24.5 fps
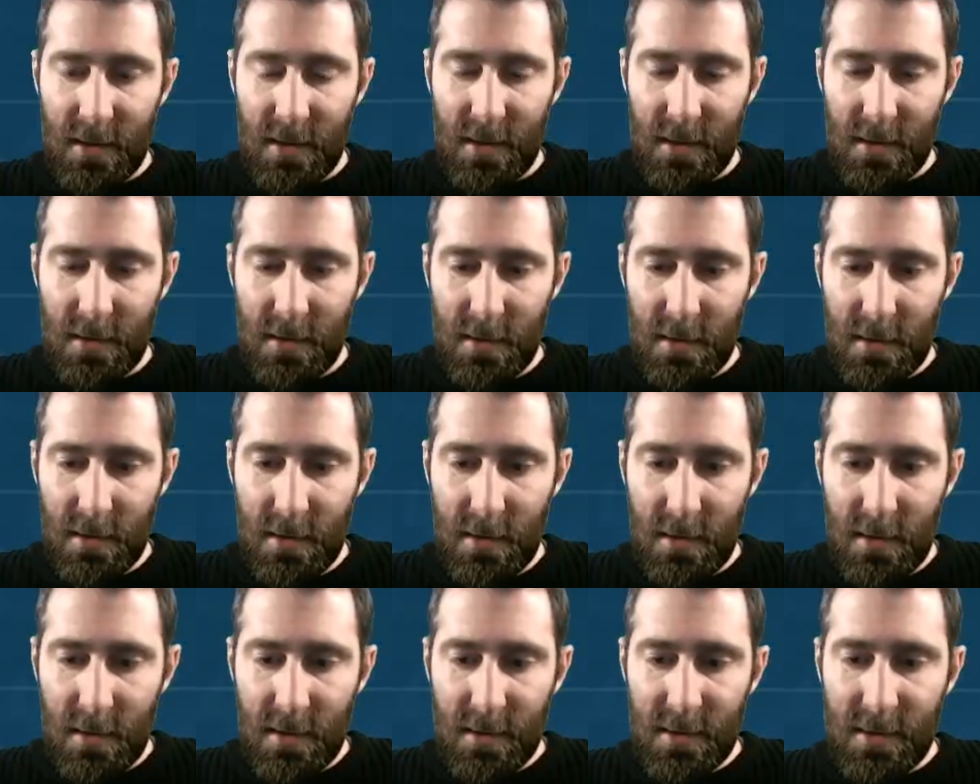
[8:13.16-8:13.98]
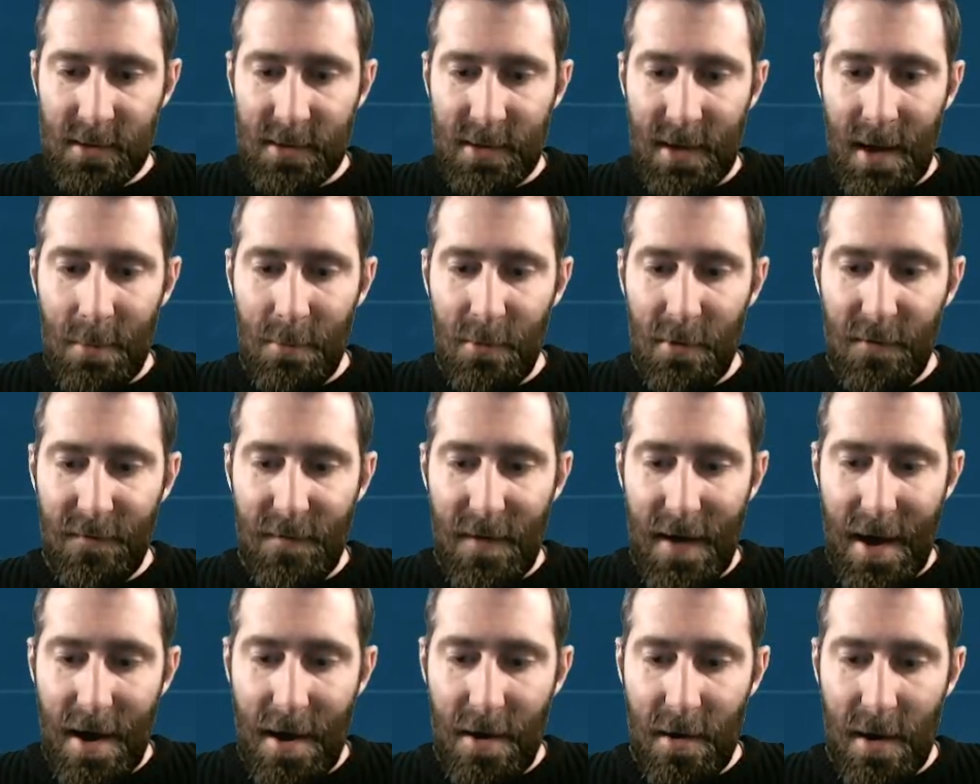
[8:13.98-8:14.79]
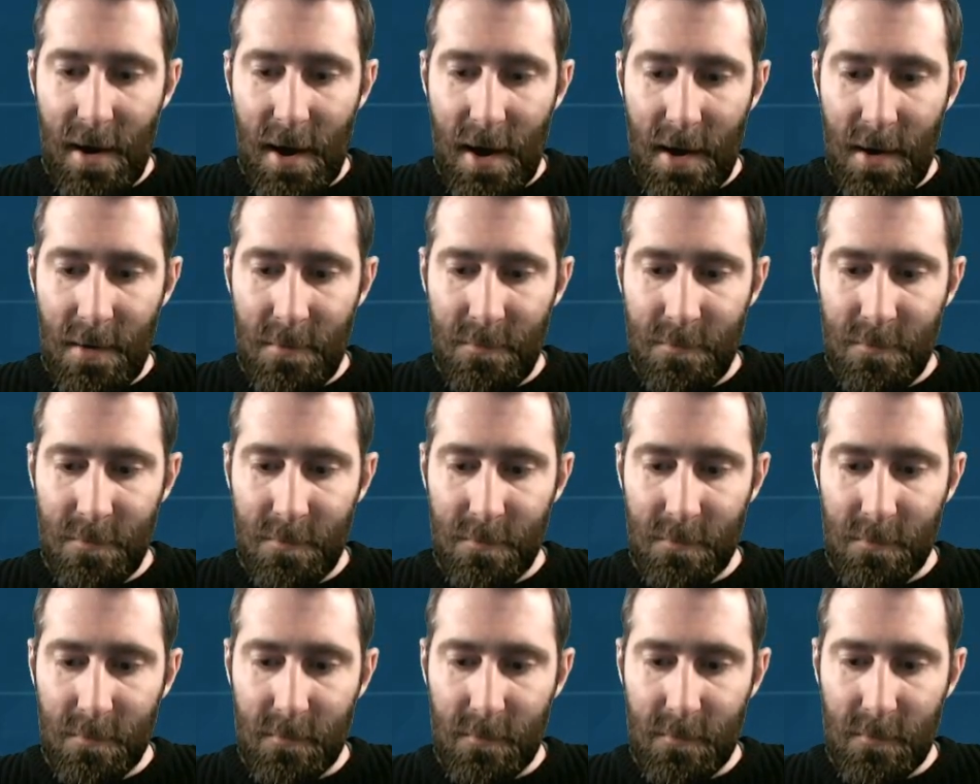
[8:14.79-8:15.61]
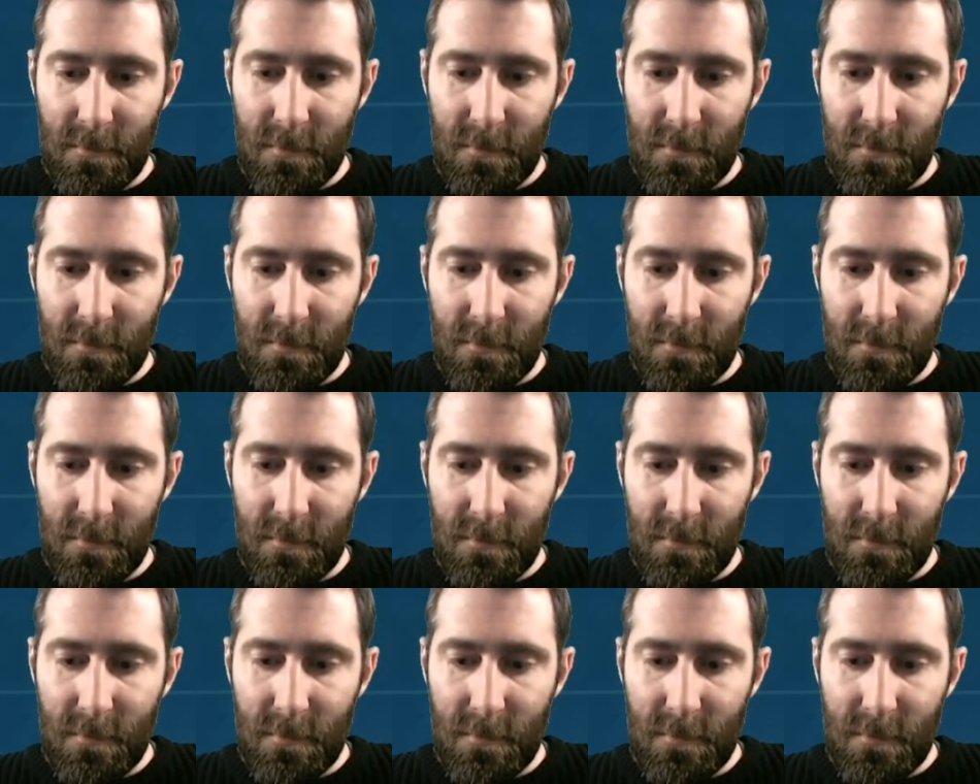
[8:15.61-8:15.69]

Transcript: that some of our, I'm